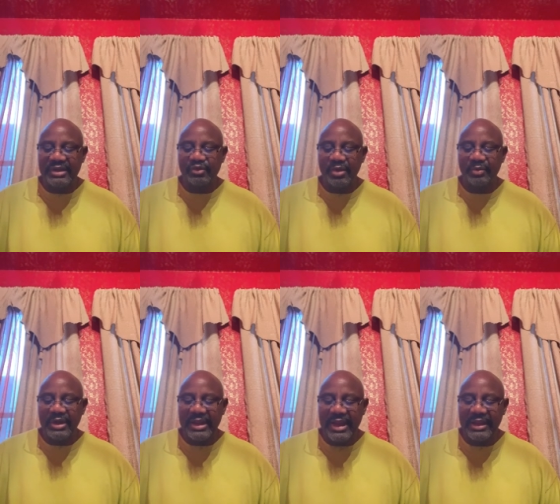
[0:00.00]
This will
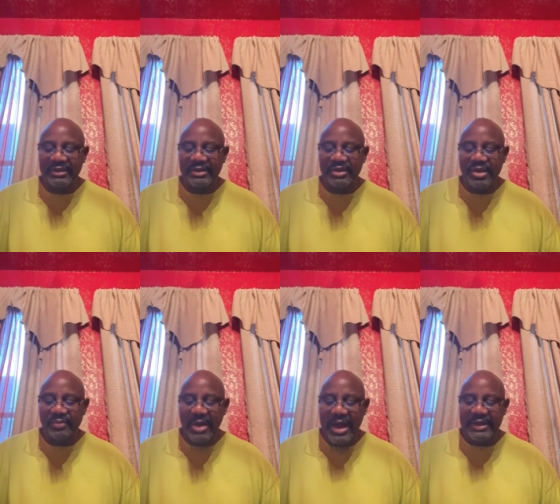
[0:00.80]
bring health to
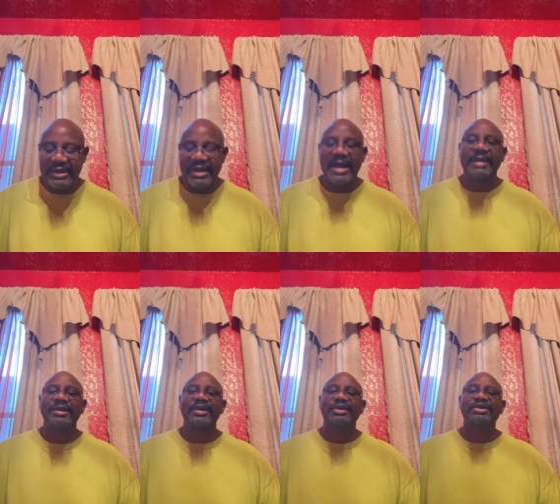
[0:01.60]
your body
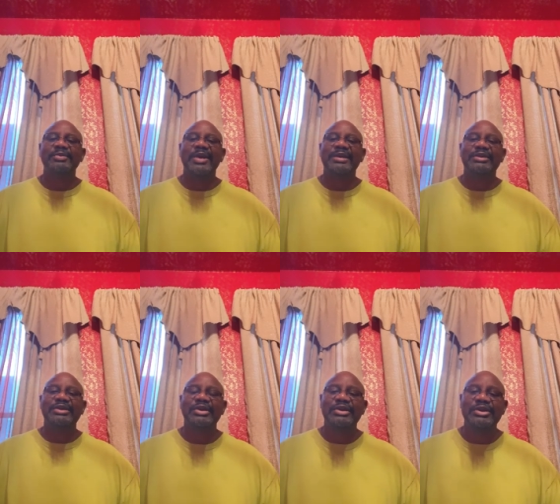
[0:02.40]
and nourishment
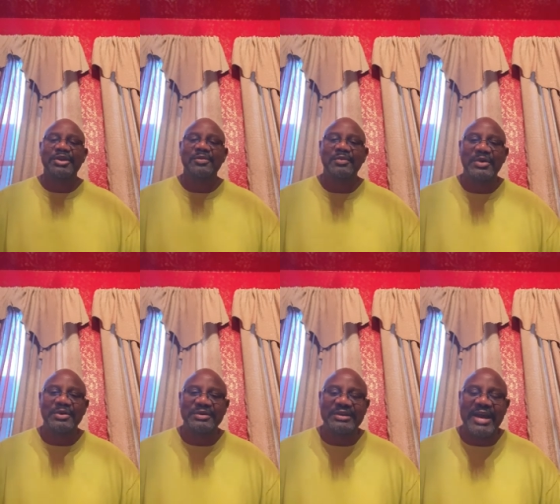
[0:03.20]
to your
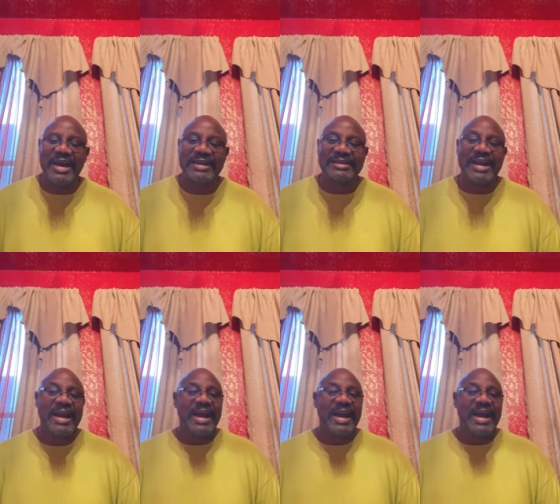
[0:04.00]
bones, guys.